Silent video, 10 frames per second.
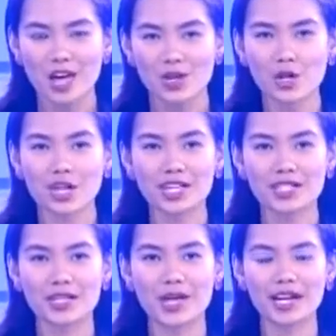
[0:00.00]
Joining
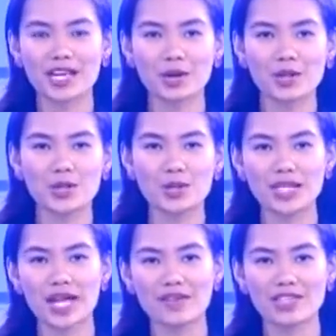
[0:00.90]
us tonight here on
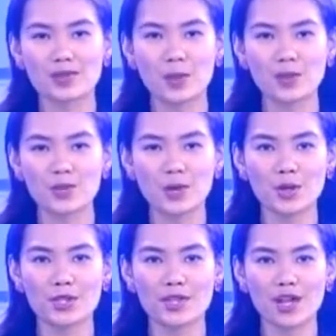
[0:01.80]
NewsLife is
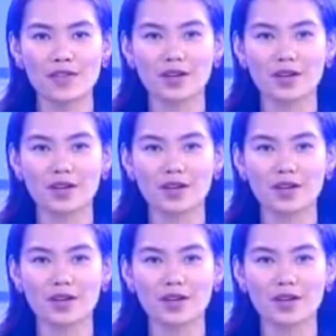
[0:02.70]
spokesperson of the